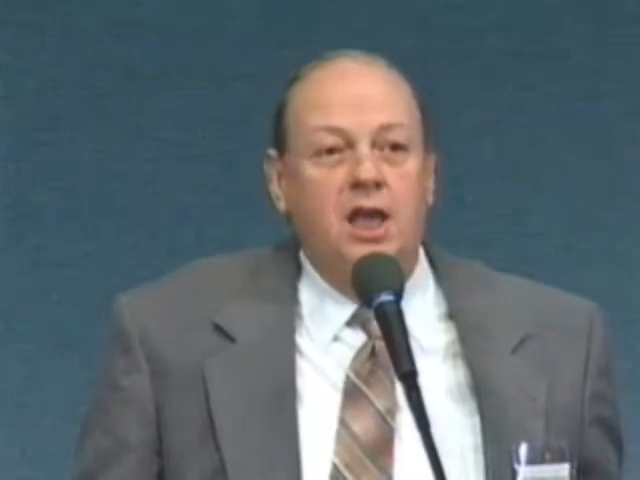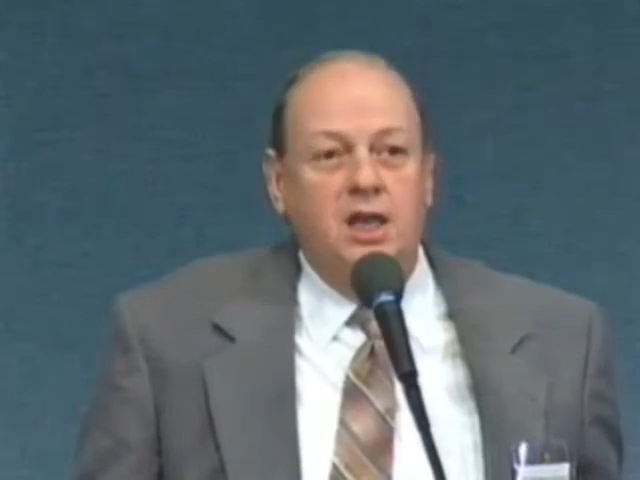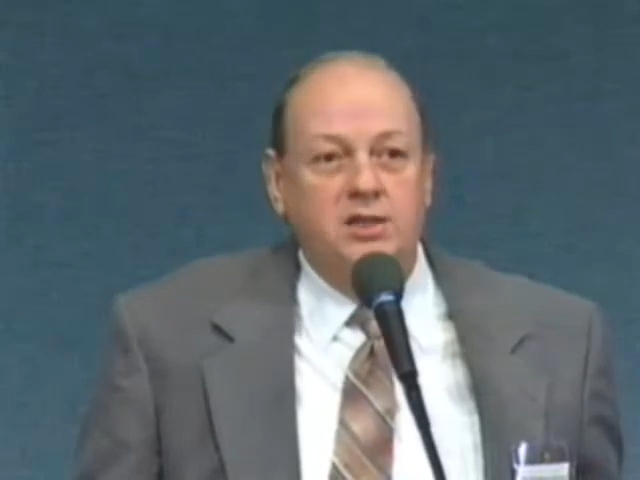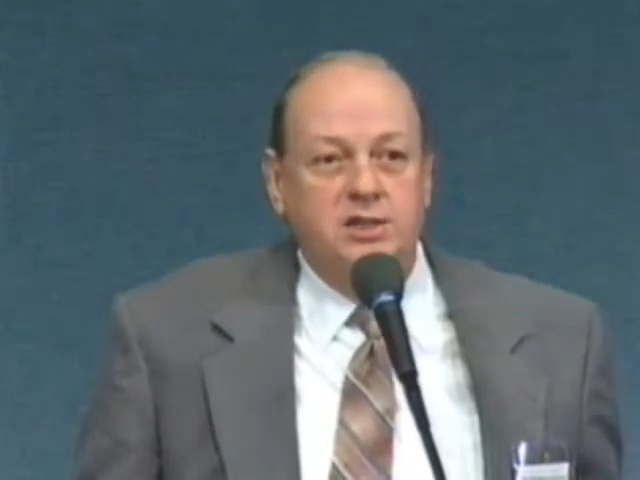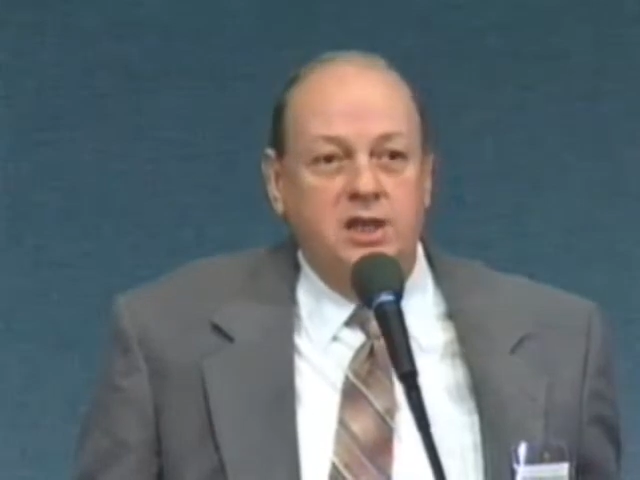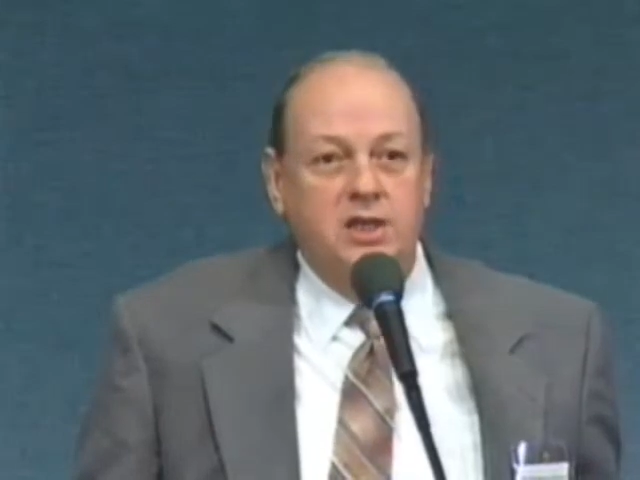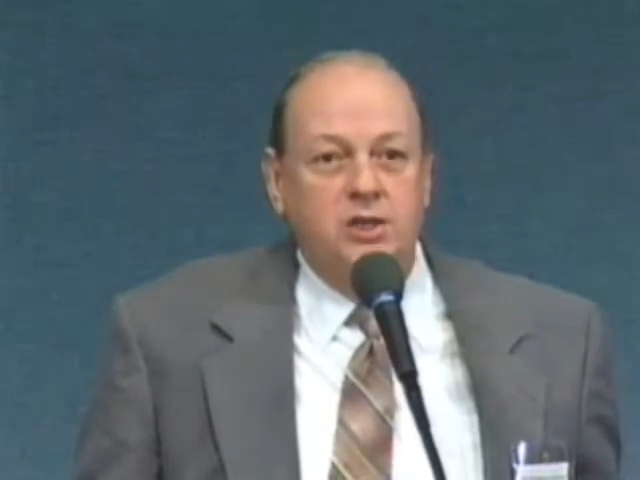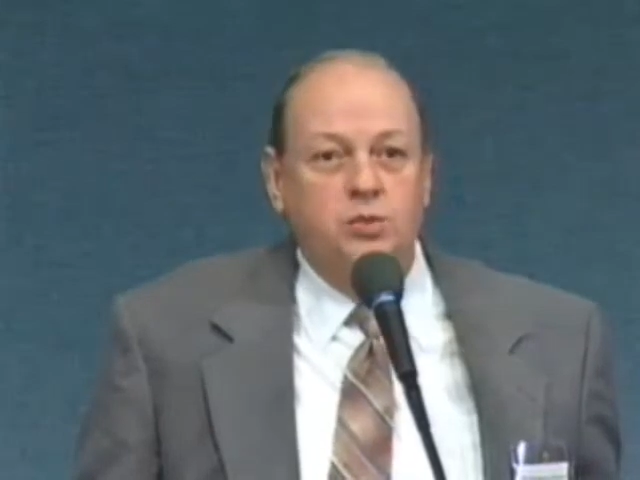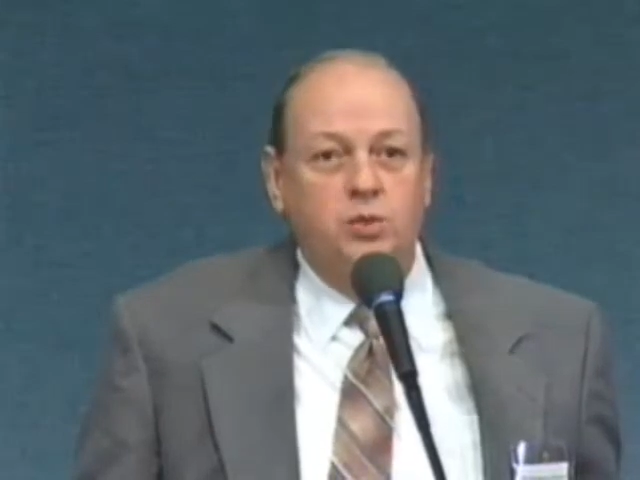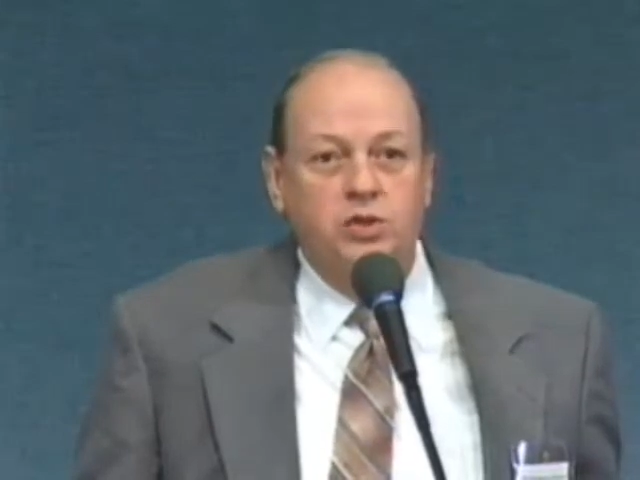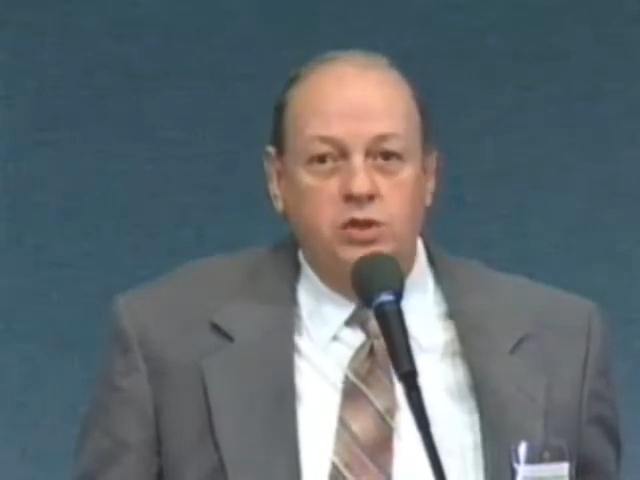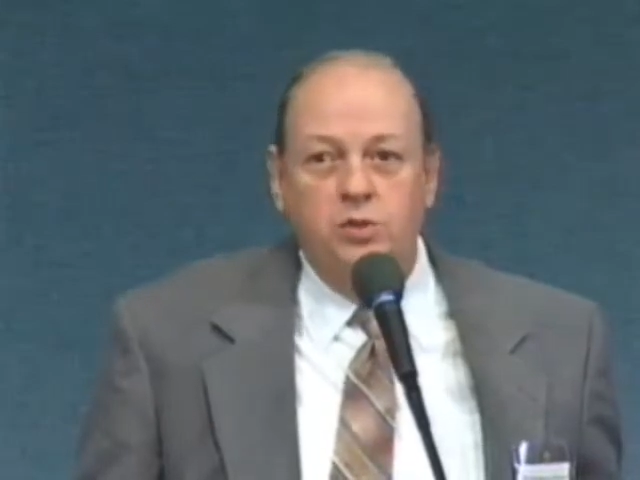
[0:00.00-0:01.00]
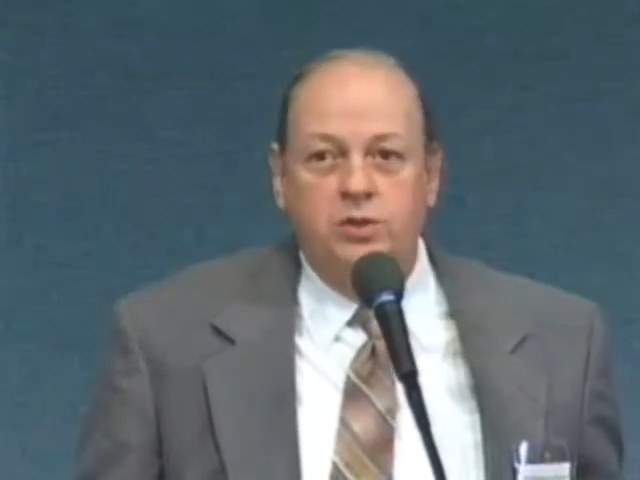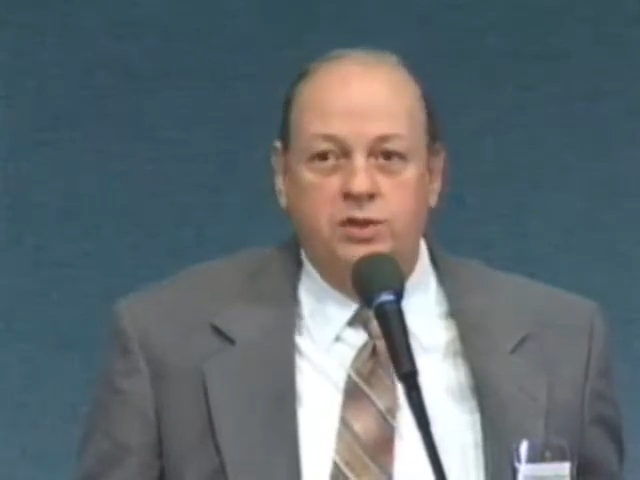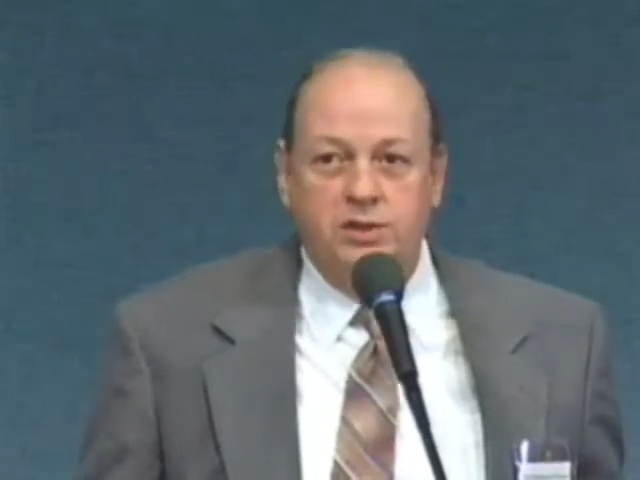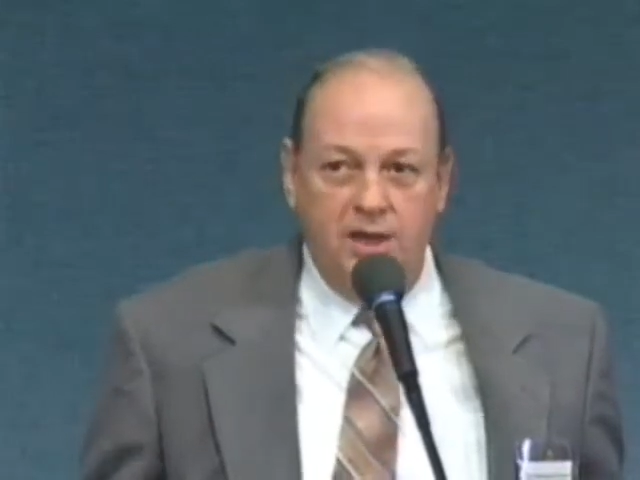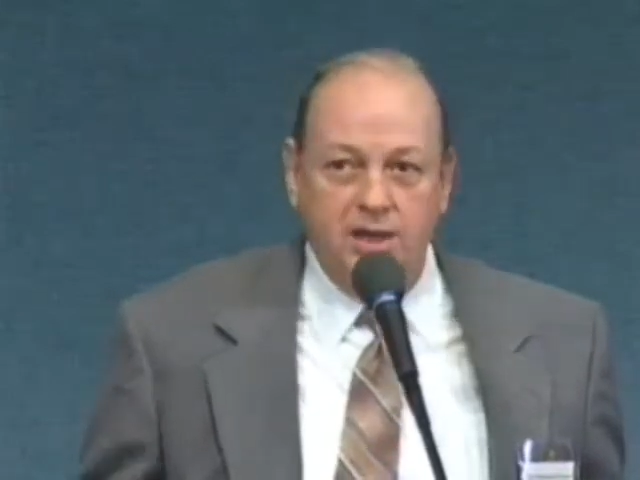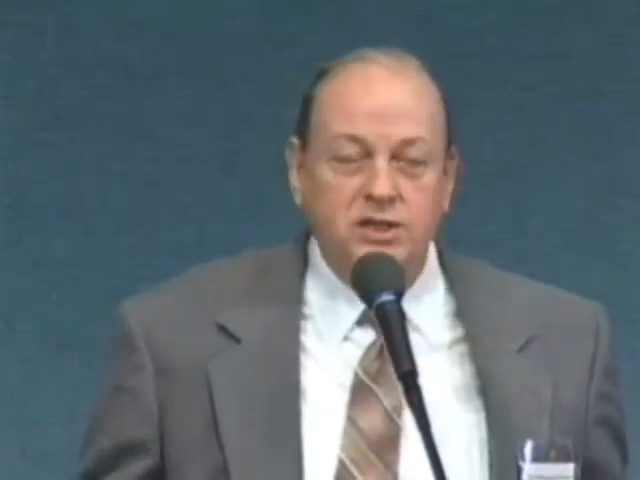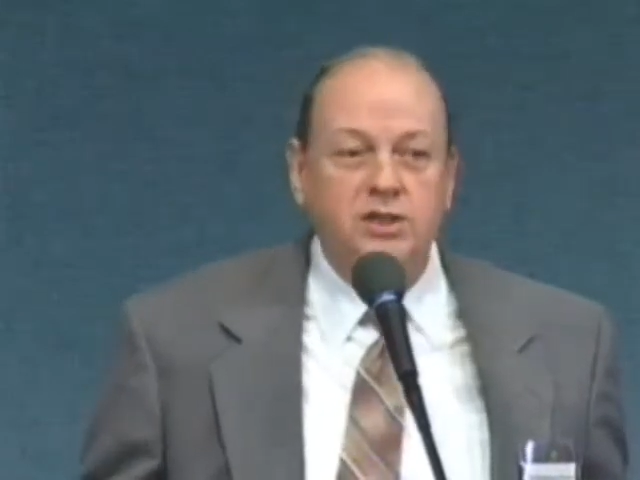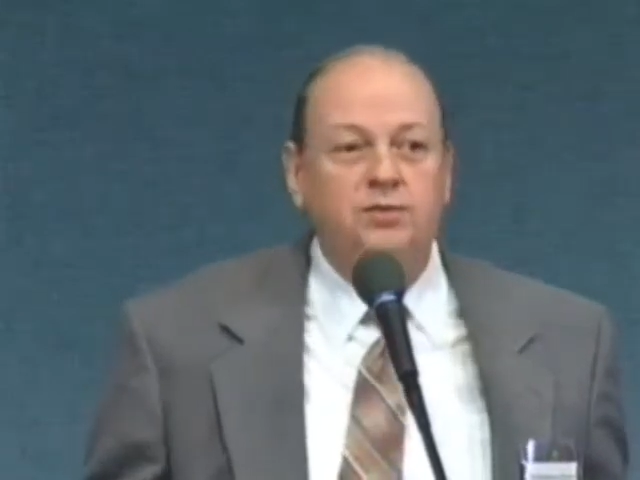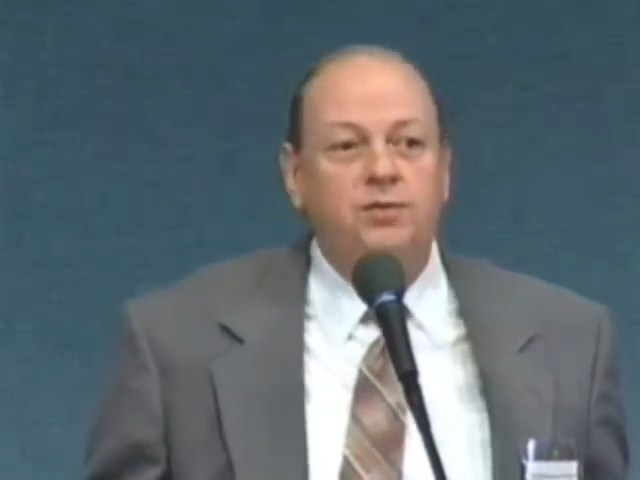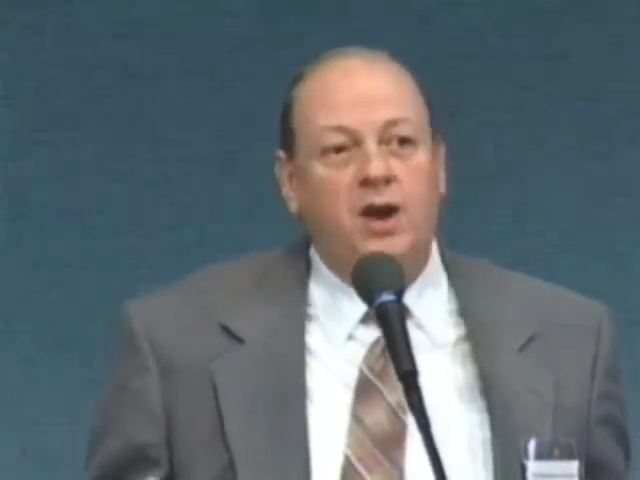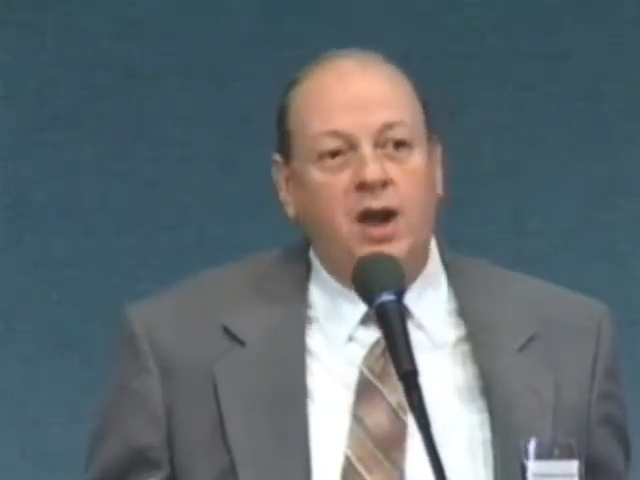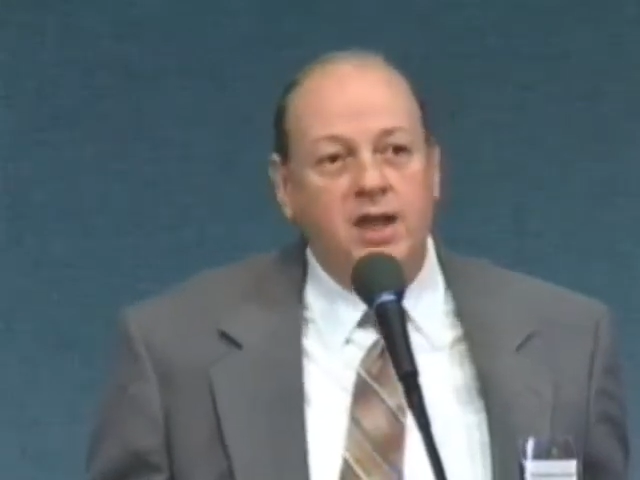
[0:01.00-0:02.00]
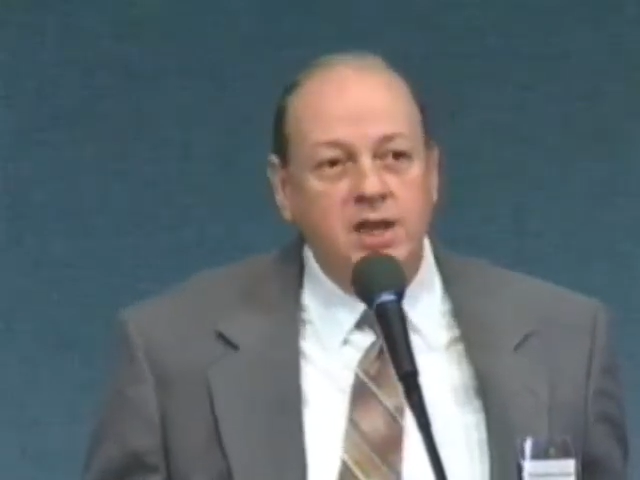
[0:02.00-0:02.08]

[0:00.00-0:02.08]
and says, will you testify